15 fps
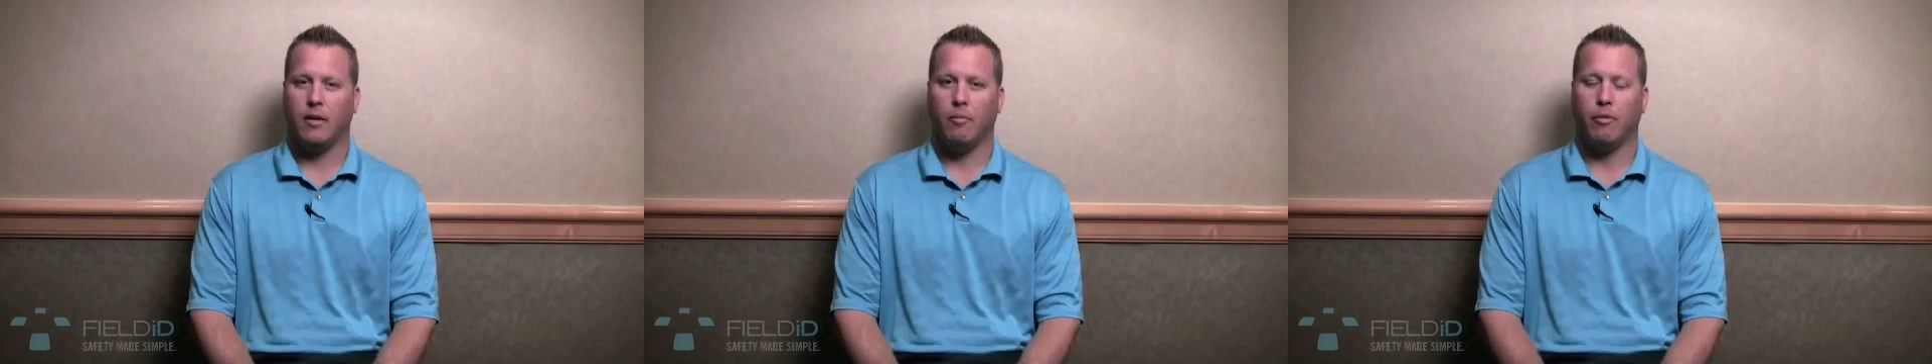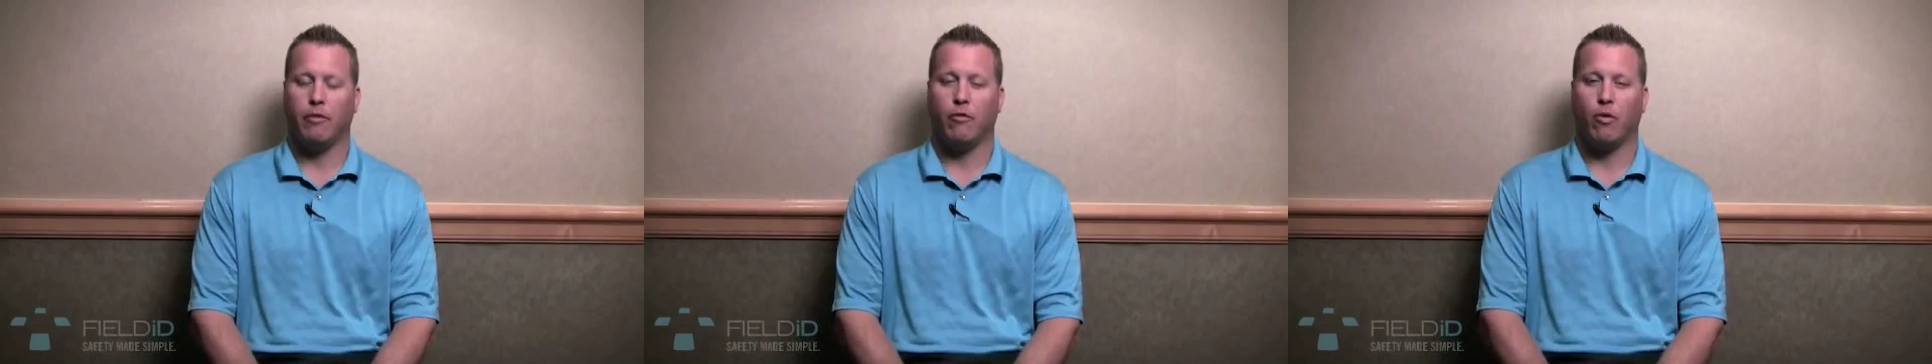
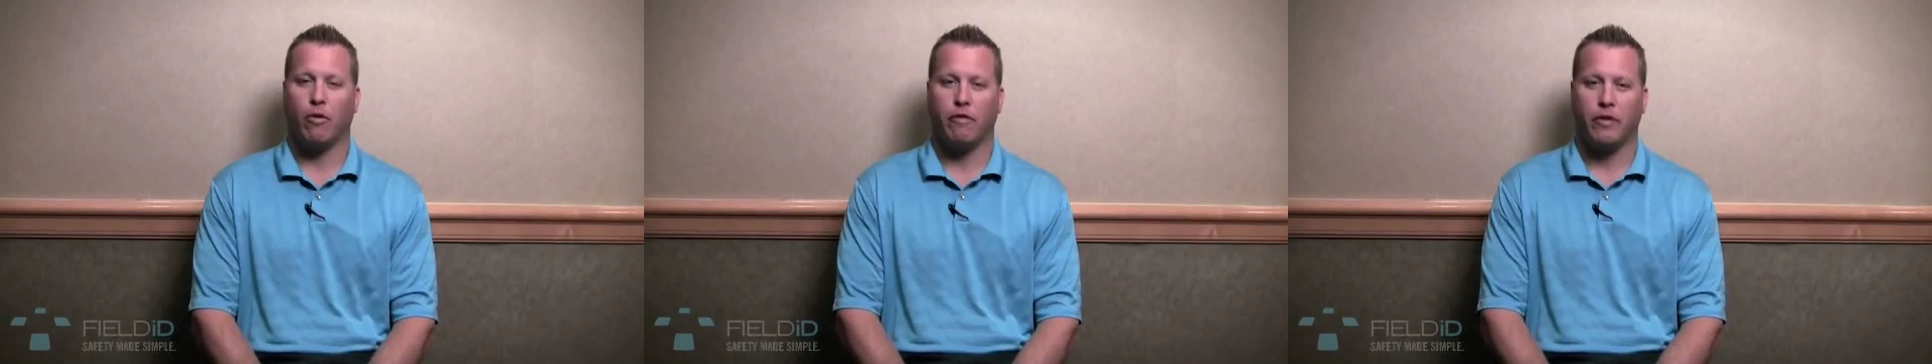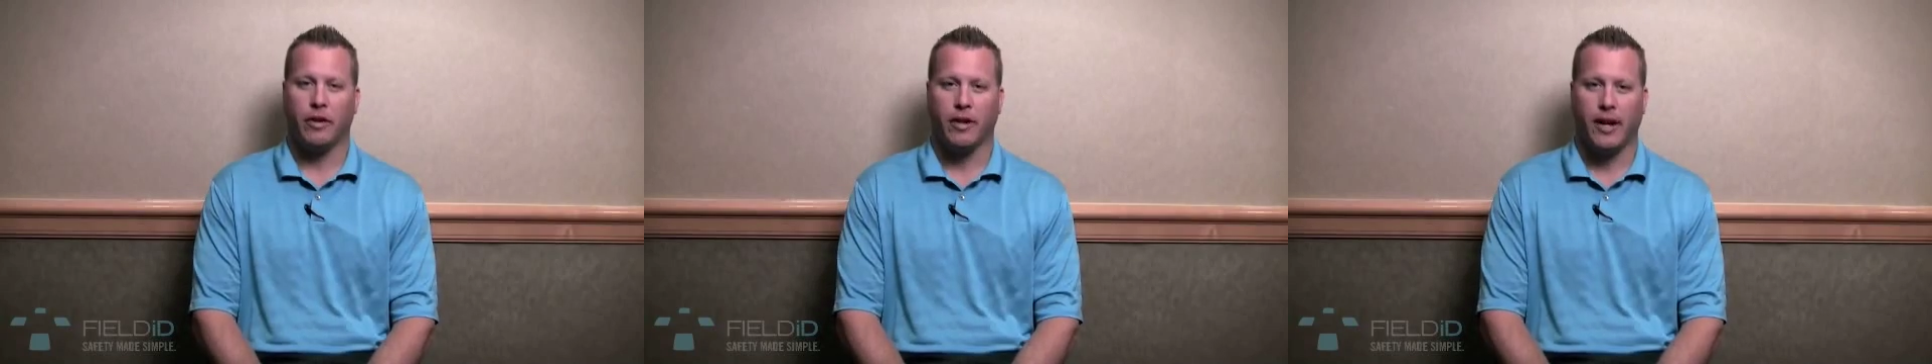Before
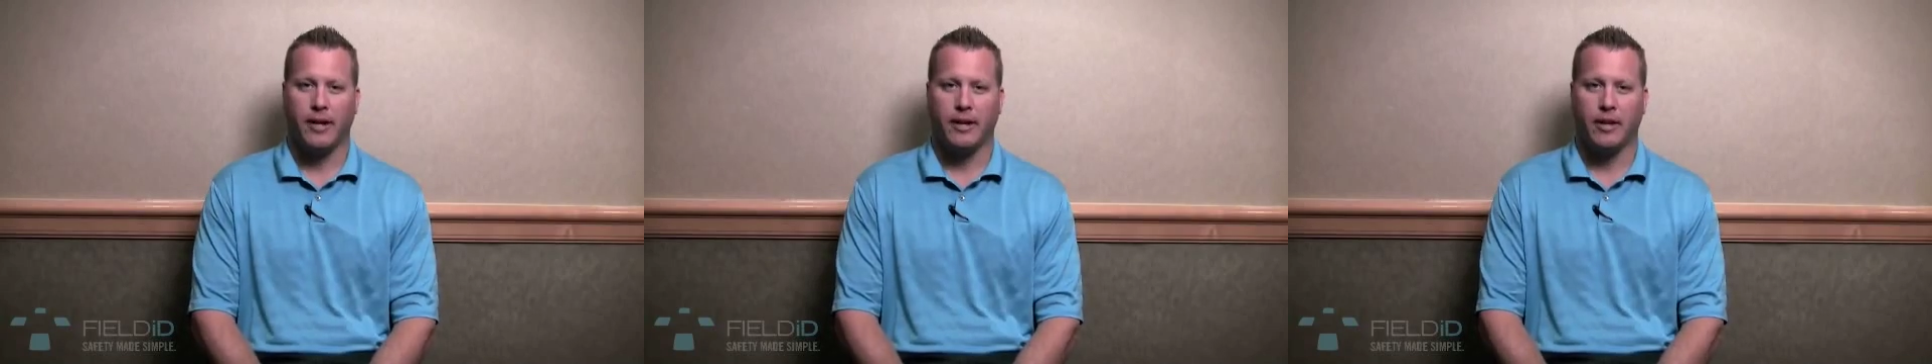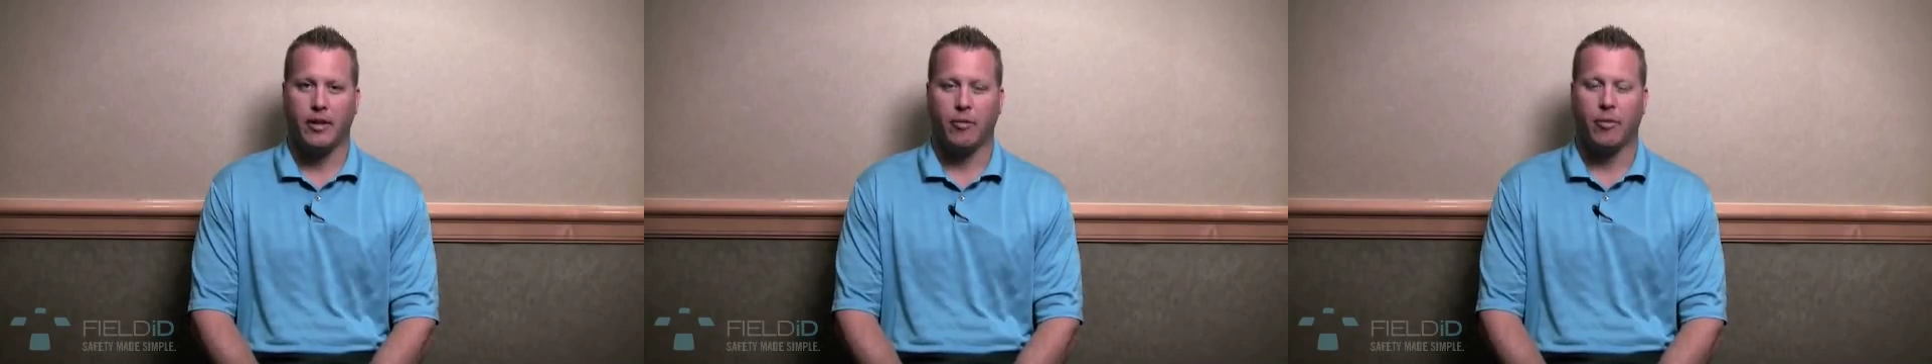Field
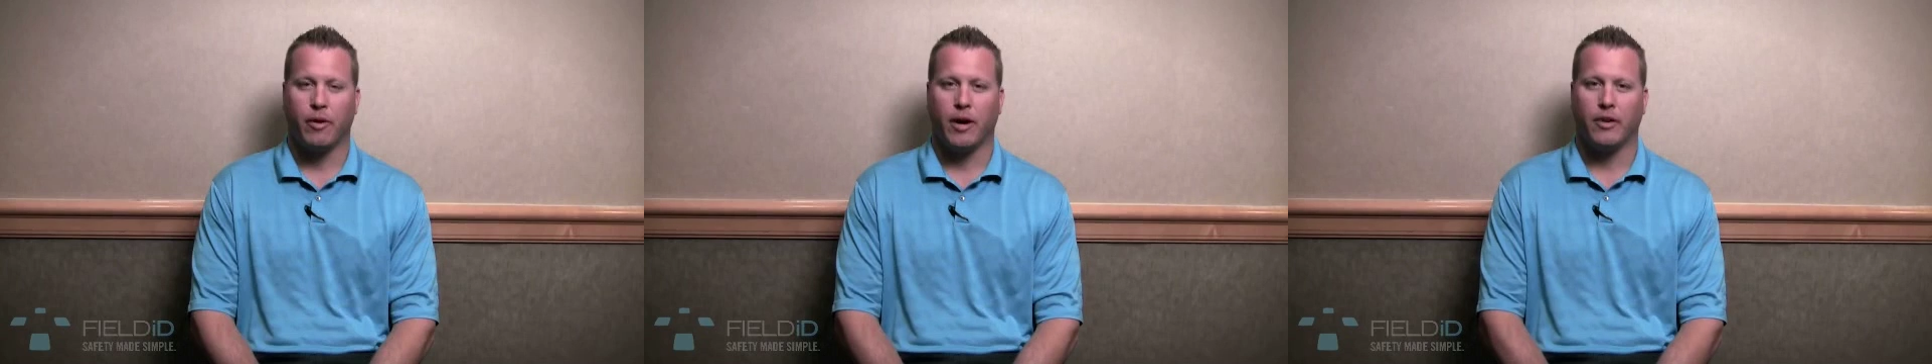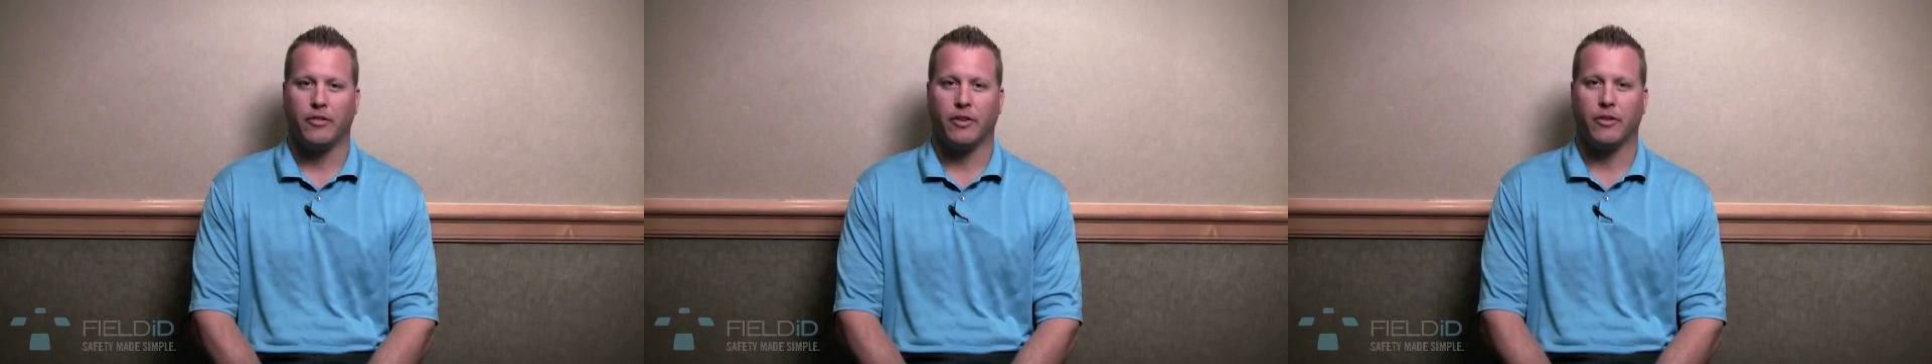ID, the
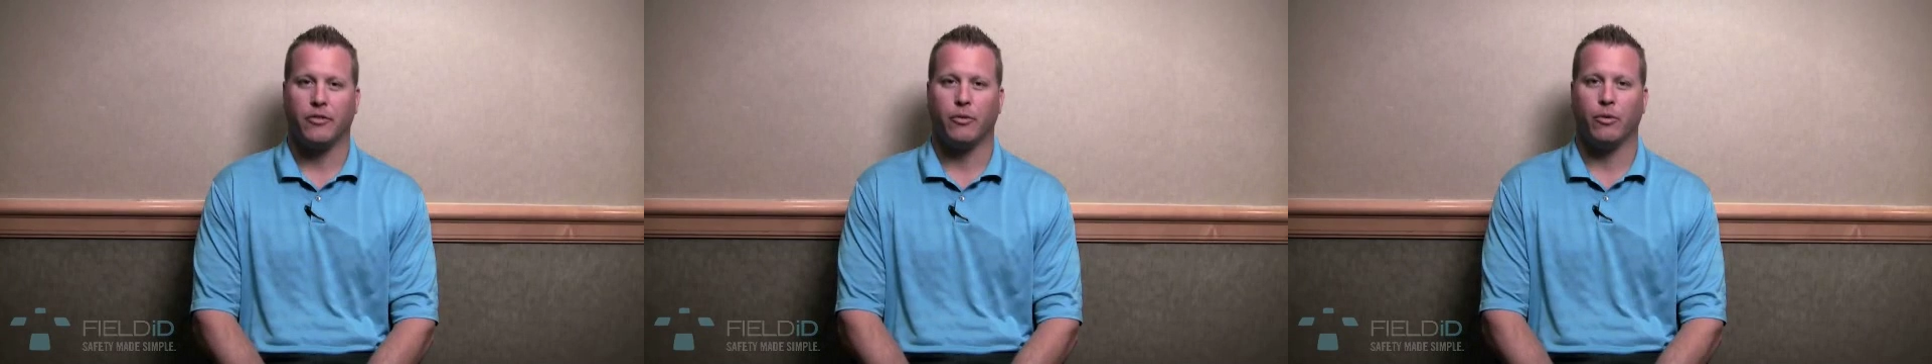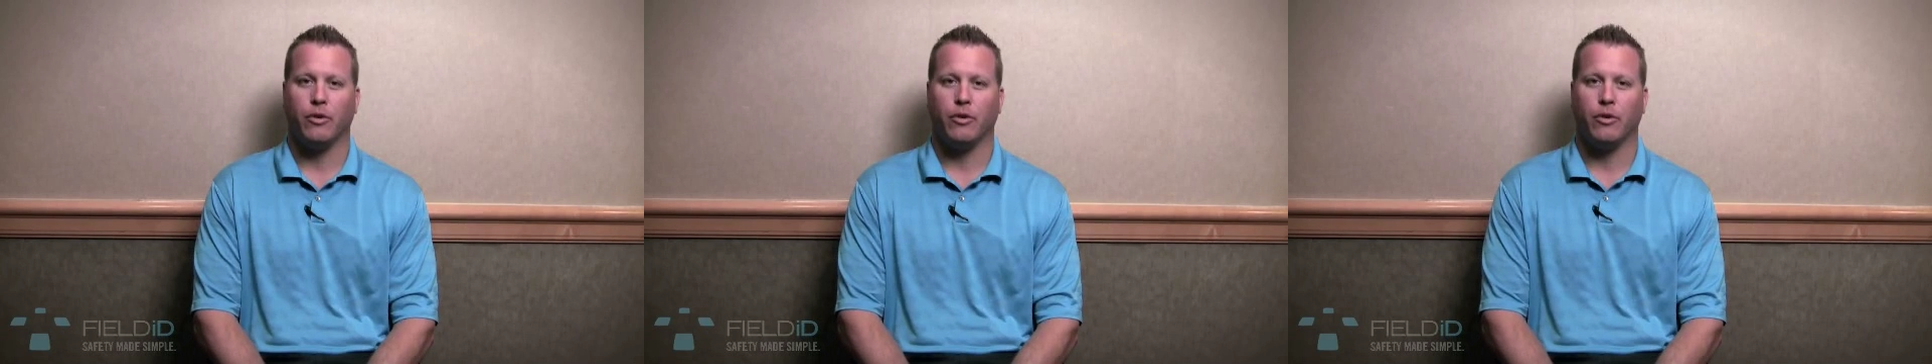process